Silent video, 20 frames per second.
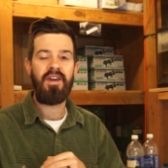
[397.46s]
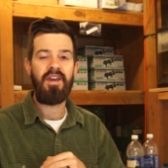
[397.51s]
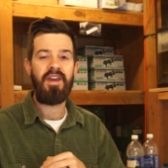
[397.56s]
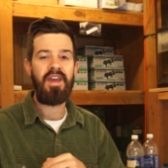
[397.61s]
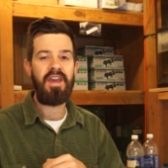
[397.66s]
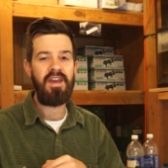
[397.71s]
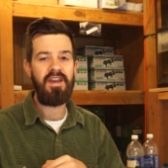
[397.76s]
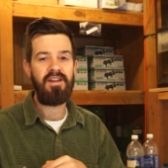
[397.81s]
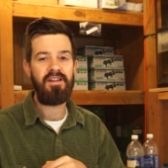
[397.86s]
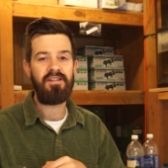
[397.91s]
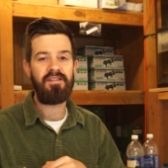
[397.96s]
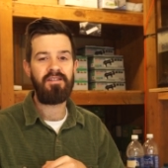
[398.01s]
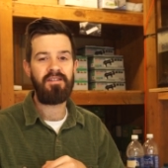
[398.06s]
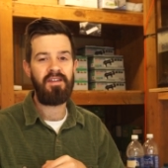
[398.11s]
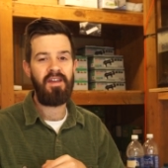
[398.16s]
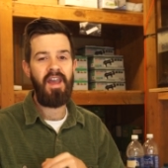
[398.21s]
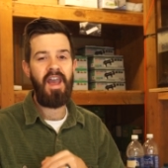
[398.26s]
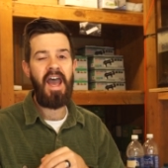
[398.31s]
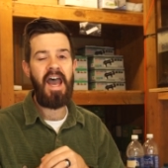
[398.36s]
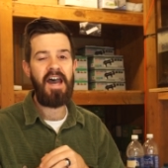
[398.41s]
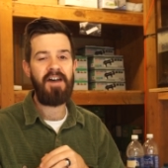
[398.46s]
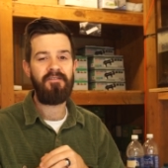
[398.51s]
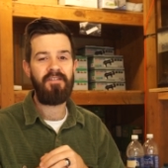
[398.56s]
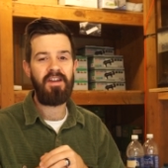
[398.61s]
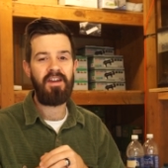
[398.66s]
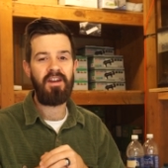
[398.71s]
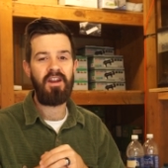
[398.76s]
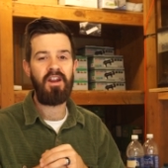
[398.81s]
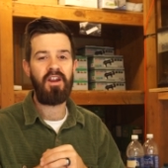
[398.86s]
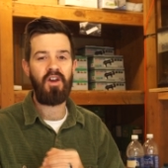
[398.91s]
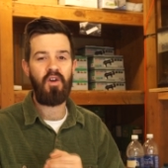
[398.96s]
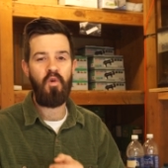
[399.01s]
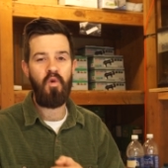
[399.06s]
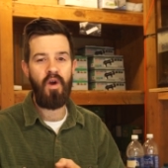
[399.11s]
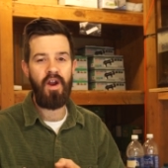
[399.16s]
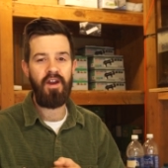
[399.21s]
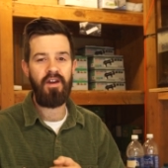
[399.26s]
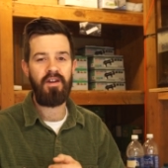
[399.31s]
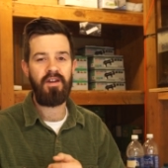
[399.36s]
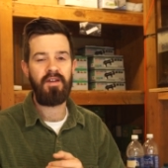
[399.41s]
is having an
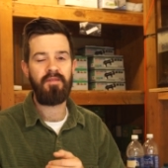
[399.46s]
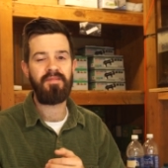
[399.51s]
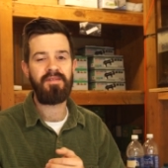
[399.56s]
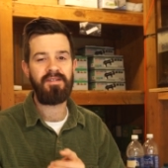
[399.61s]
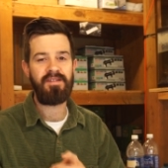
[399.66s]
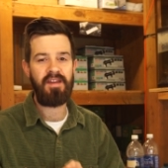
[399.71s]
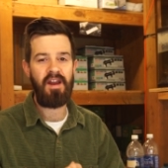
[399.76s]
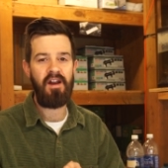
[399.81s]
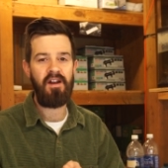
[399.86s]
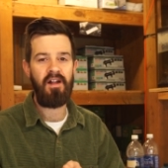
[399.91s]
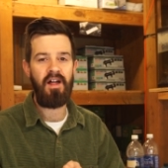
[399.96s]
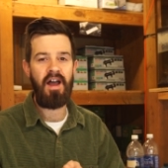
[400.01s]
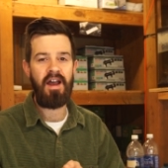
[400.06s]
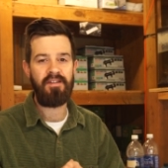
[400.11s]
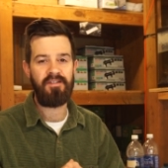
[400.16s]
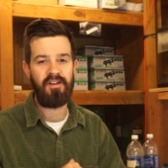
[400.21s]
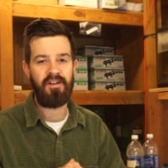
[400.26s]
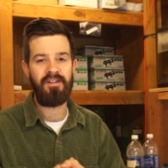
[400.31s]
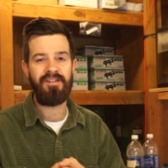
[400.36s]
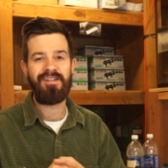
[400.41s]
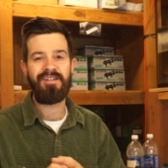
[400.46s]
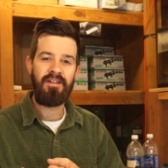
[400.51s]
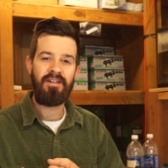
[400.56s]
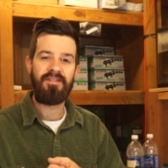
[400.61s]
aquarium sterilizer.